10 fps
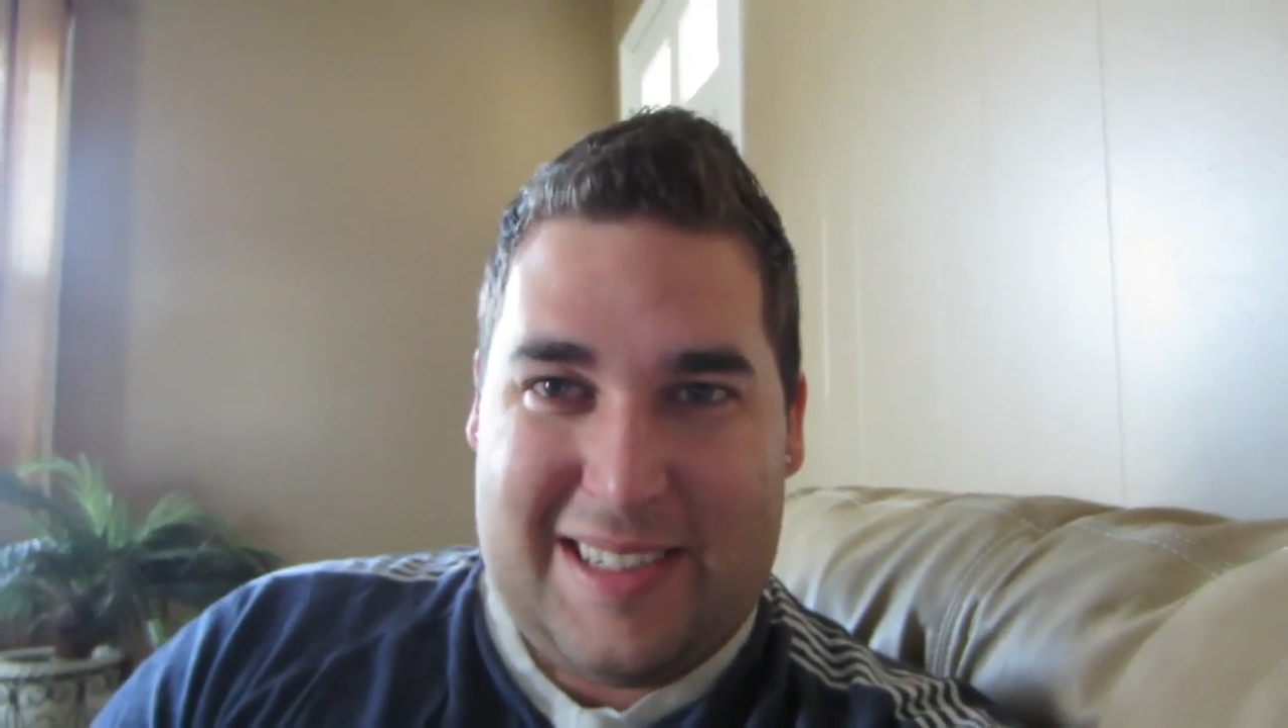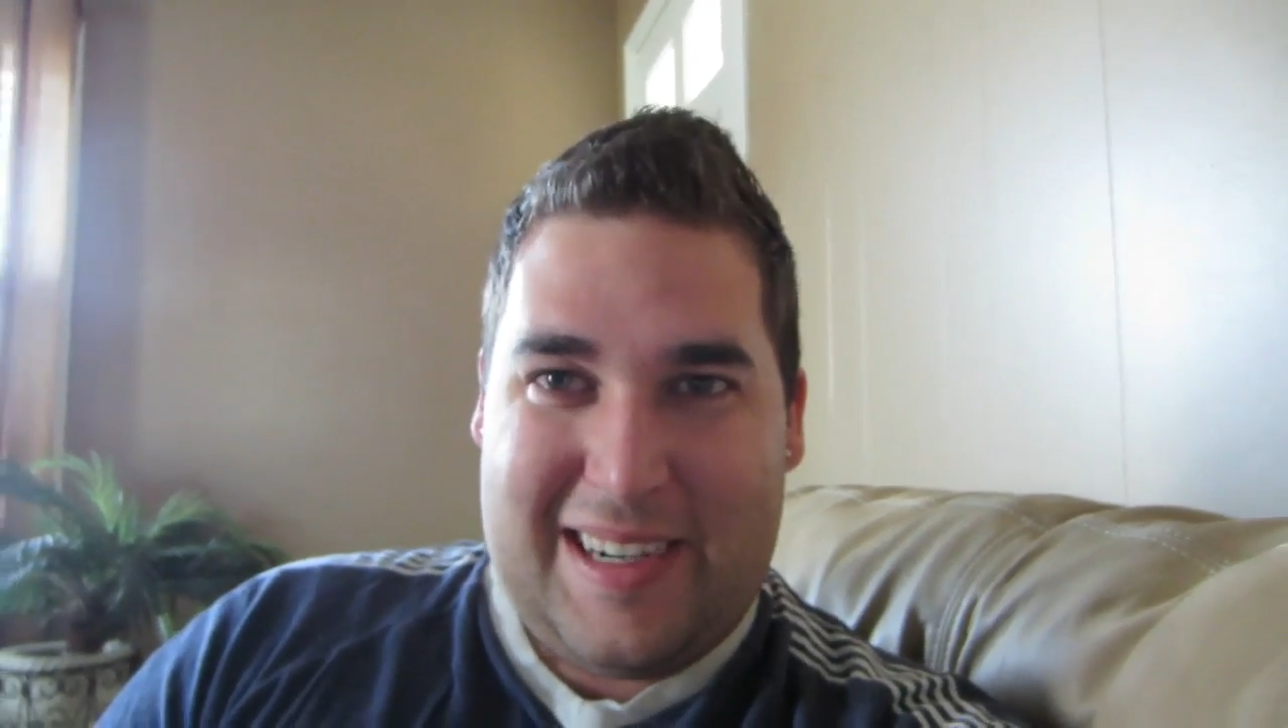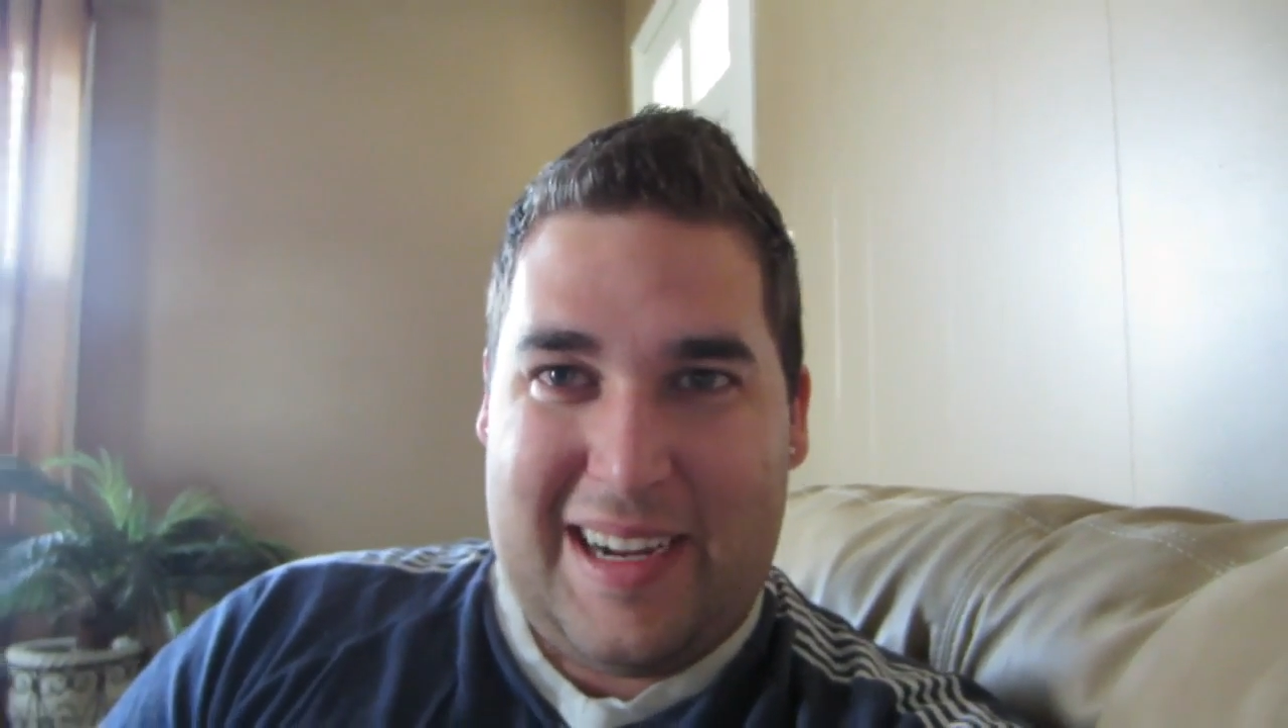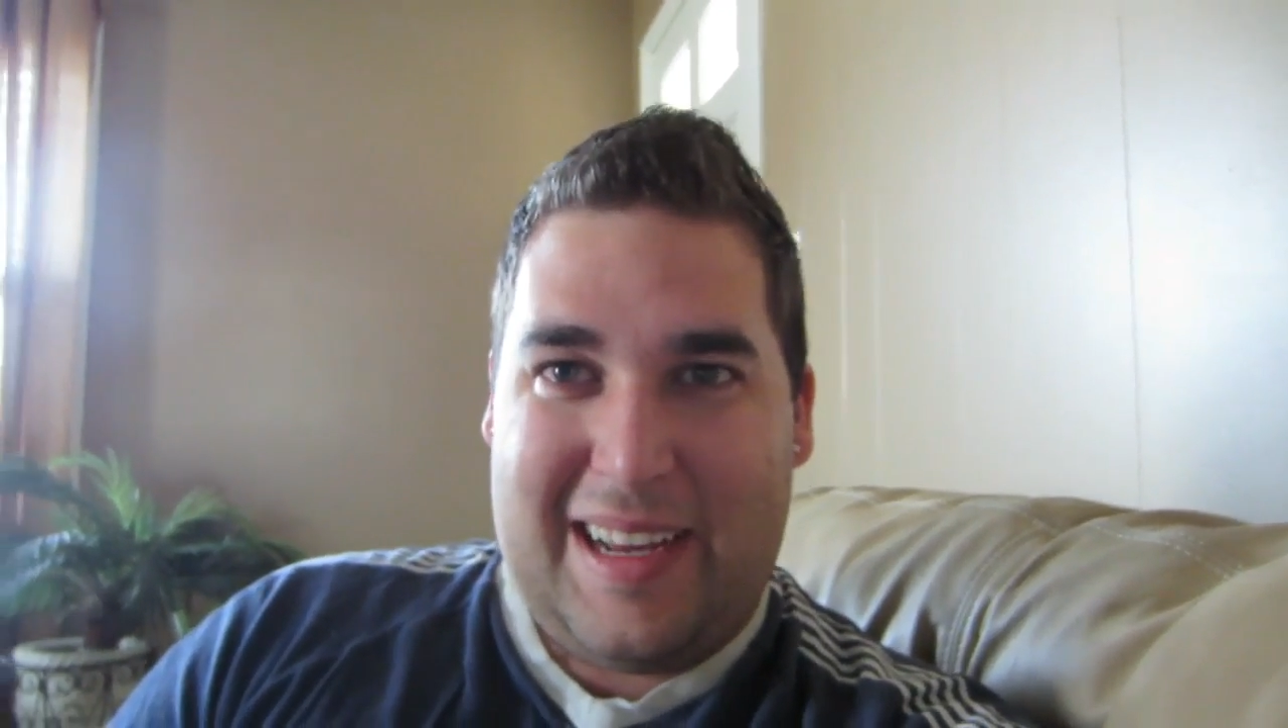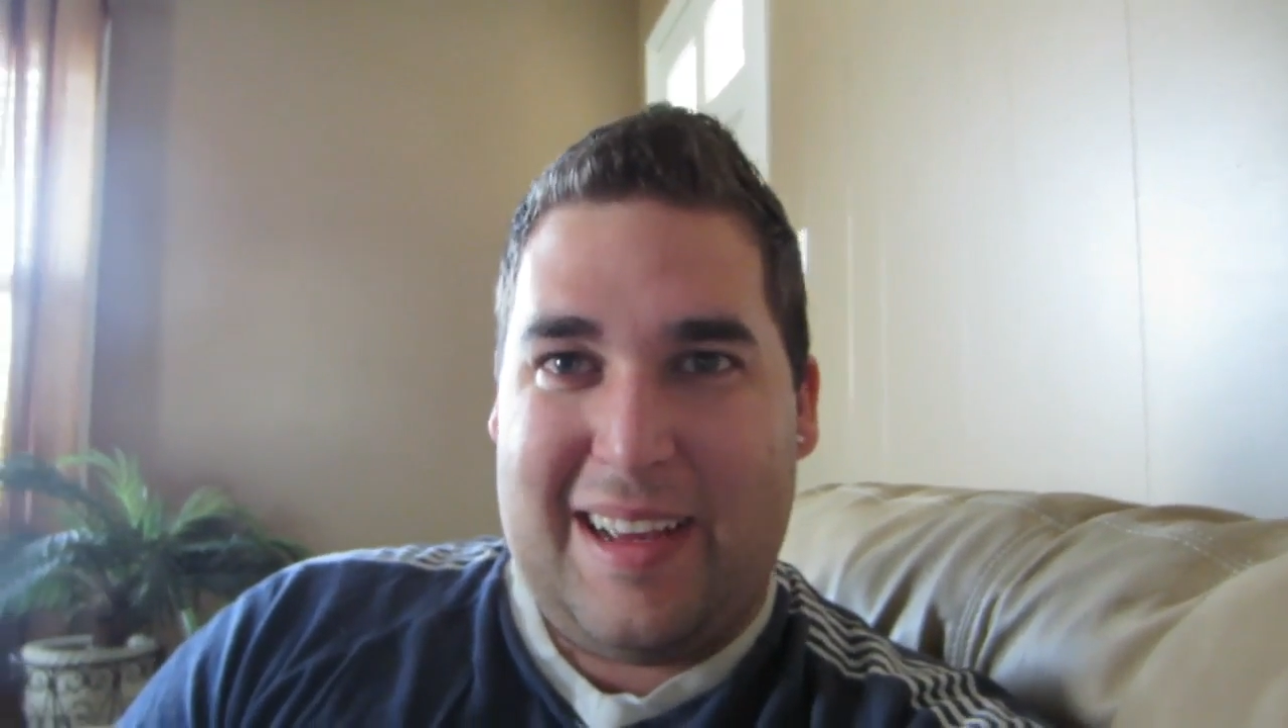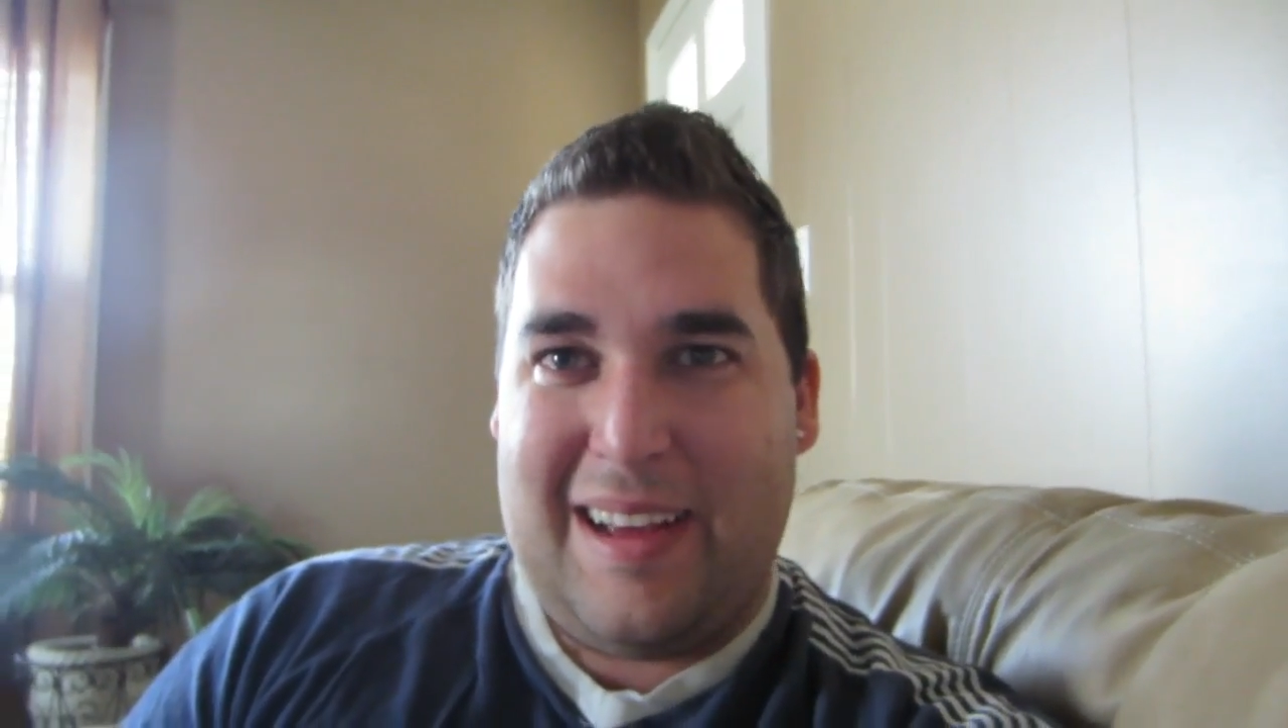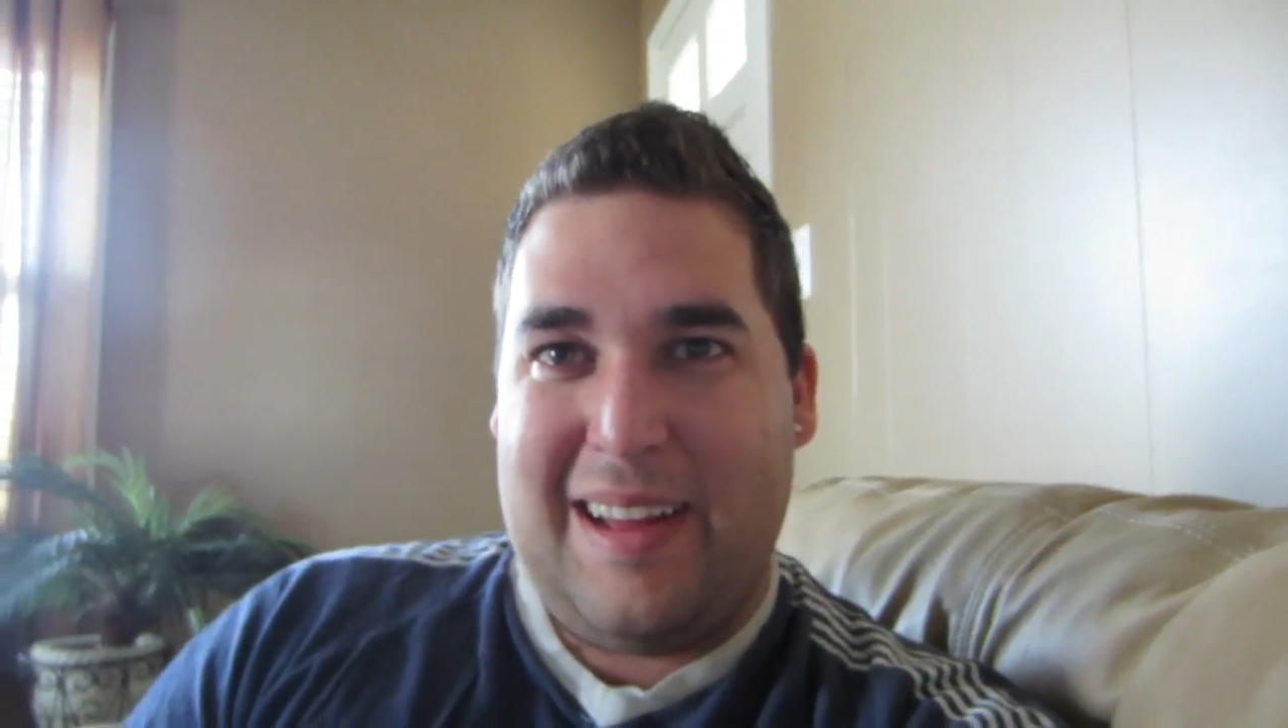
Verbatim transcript: drink.